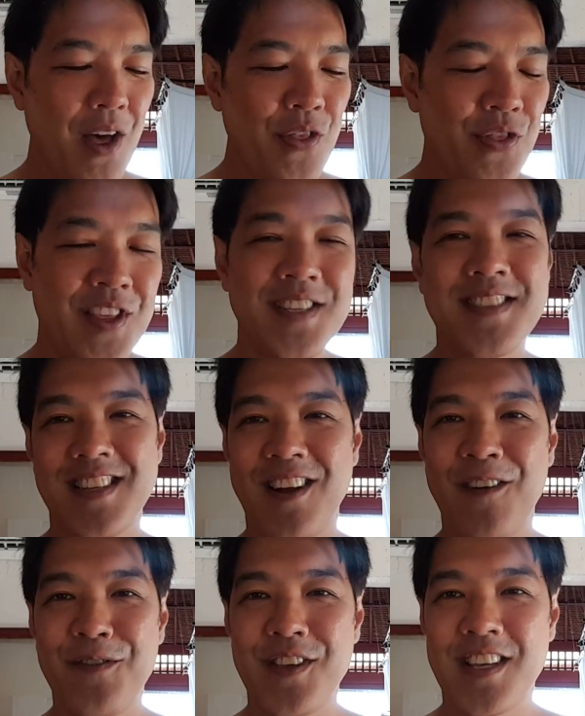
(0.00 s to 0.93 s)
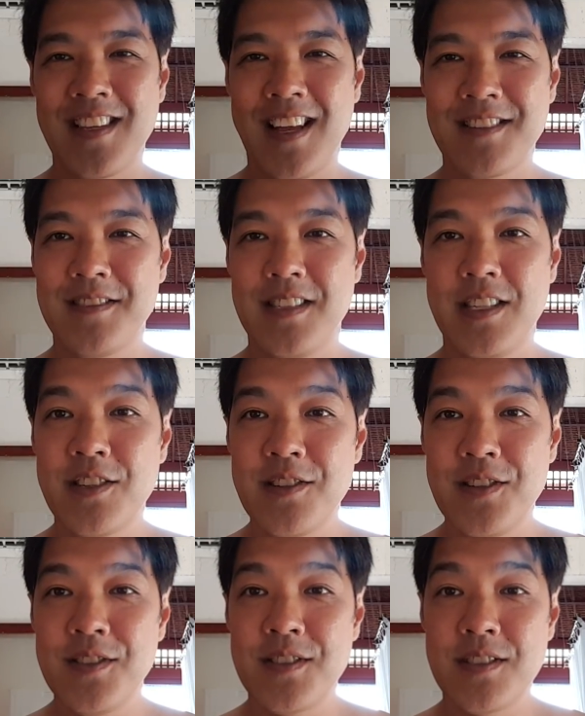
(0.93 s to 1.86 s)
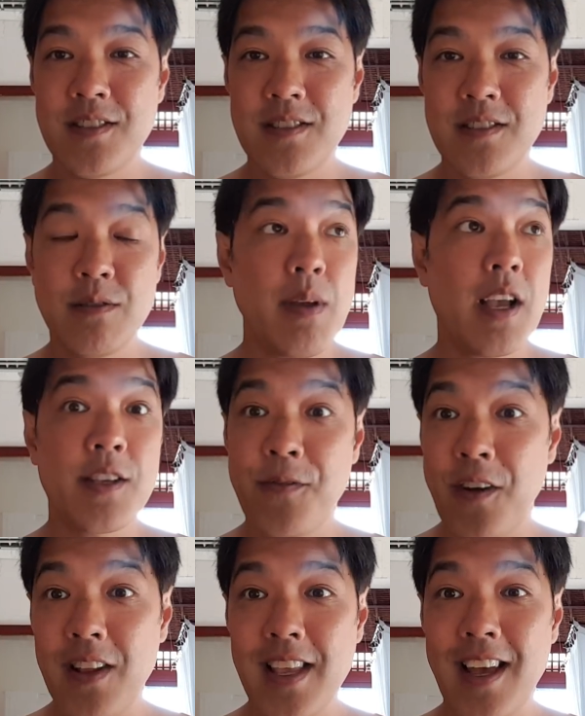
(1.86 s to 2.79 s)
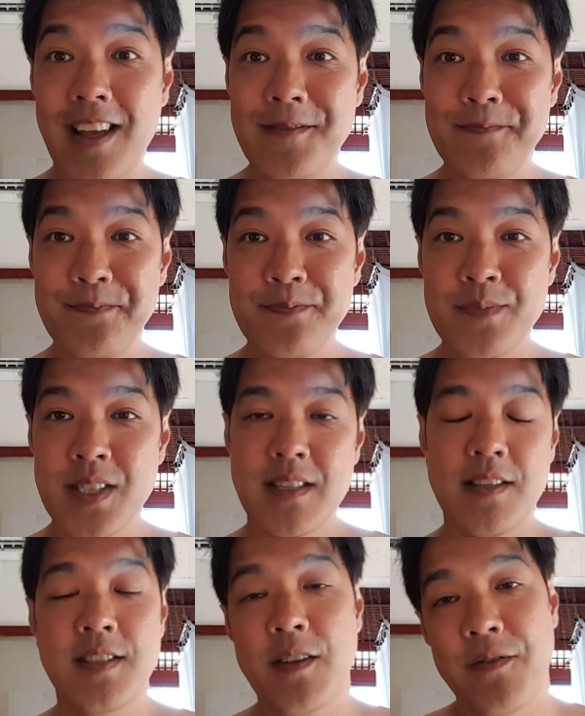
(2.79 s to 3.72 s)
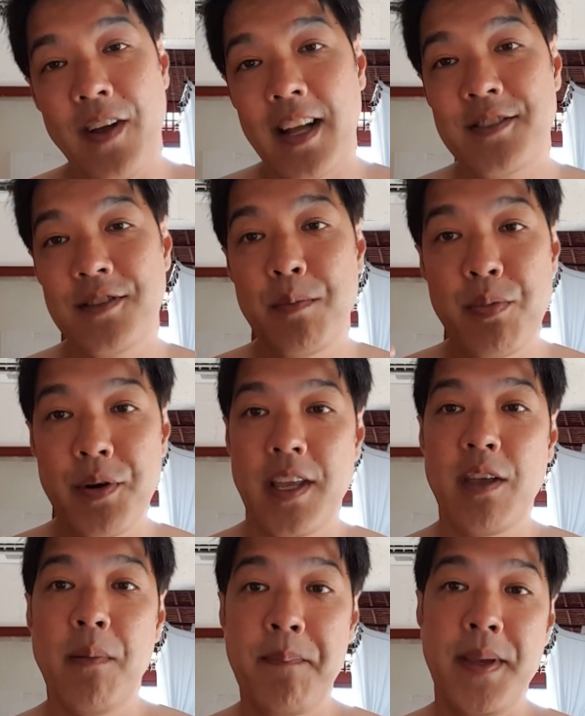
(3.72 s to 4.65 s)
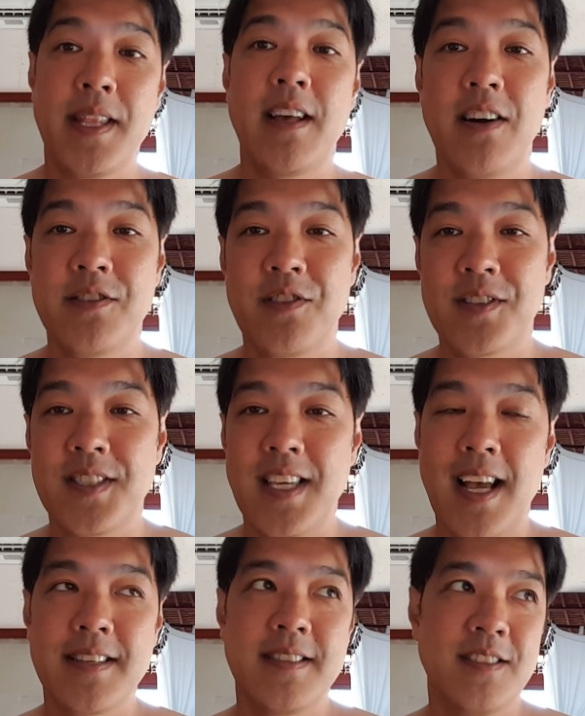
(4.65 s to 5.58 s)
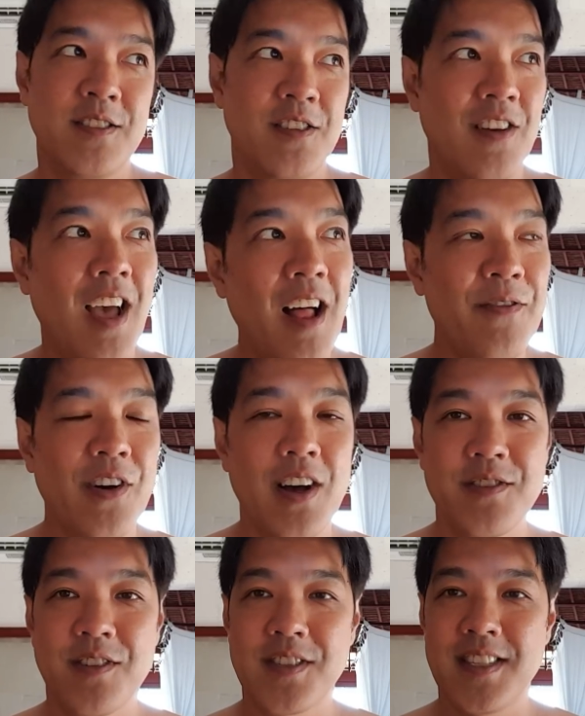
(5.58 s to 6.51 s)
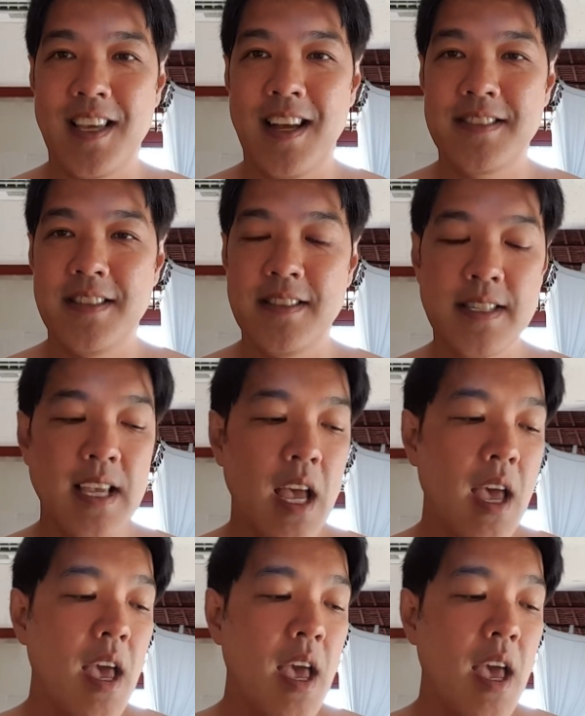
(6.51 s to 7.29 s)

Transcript: This stuff you can actually use to exfoliate. So instead of actually bringing your beta hydroxy acids or your alpha hydroxy acids,